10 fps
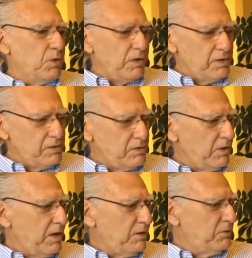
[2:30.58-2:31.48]
Well,
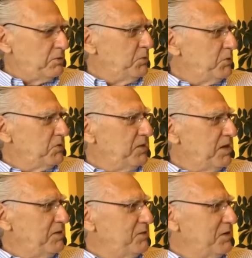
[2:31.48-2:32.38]
you got some more
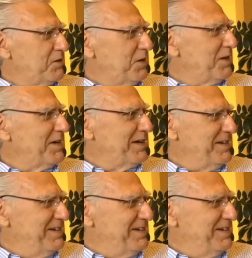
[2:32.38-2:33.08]
slides, I'll tell you.